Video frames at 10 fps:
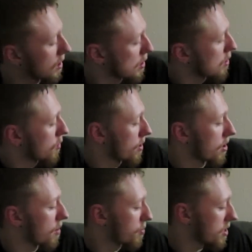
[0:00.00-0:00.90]
also
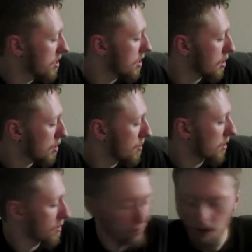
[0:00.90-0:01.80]
a, a pretty
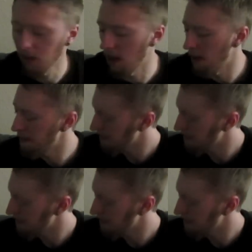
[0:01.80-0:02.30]
expensive rare game.